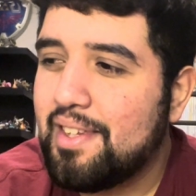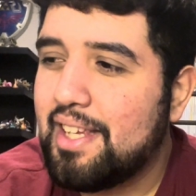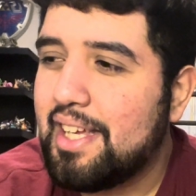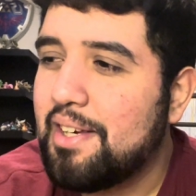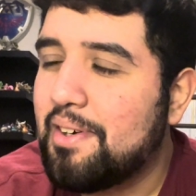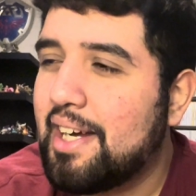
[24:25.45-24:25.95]

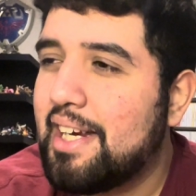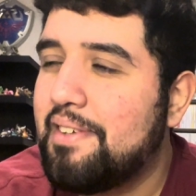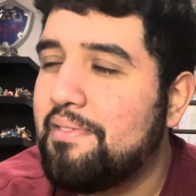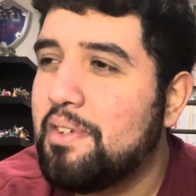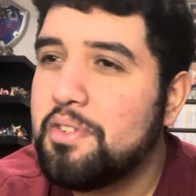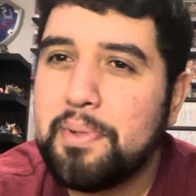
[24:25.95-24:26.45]
kind
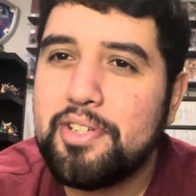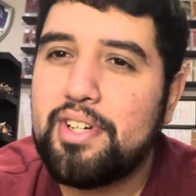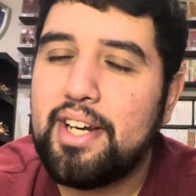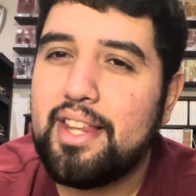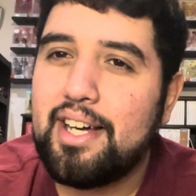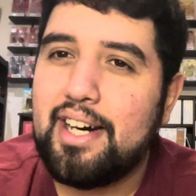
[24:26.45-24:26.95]
of lose my train
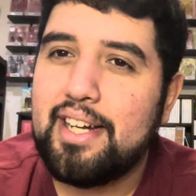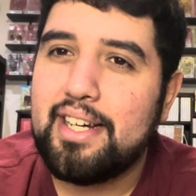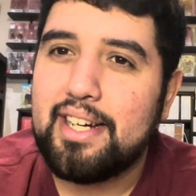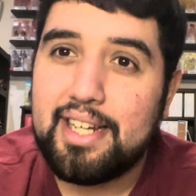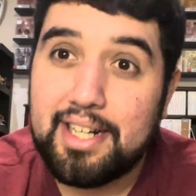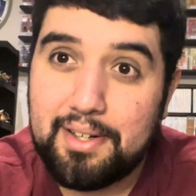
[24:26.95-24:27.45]
of thought and
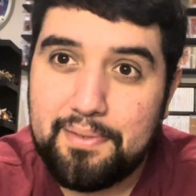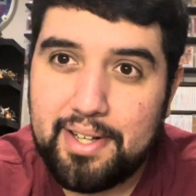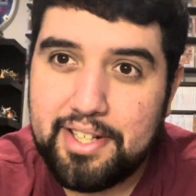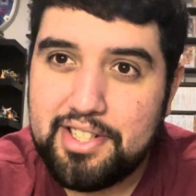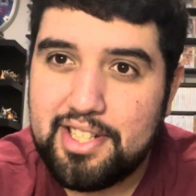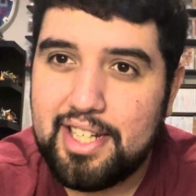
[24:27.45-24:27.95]
clarify
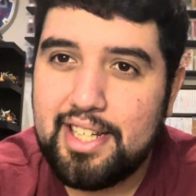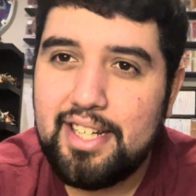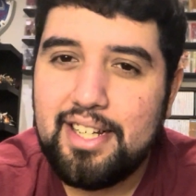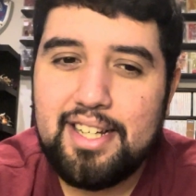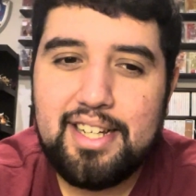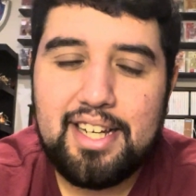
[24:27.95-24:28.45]
shit.
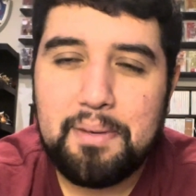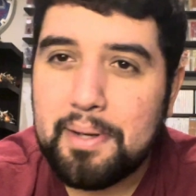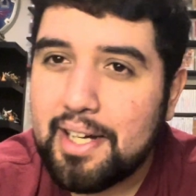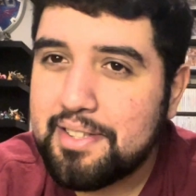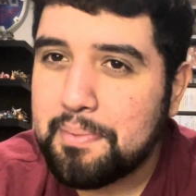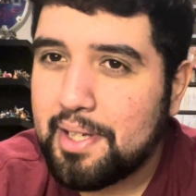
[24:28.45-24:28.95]
And
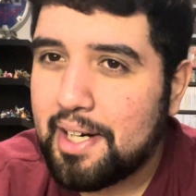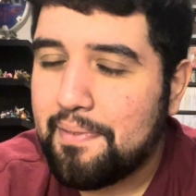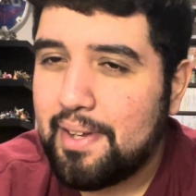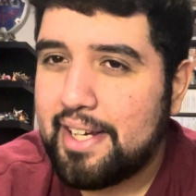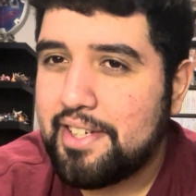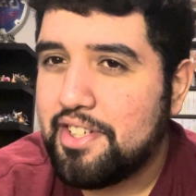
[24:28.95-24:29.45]
because I'm
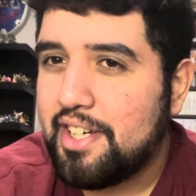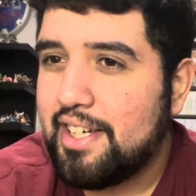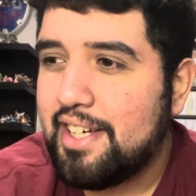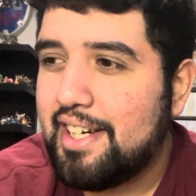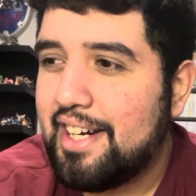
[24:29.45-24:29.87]
clarifying shit,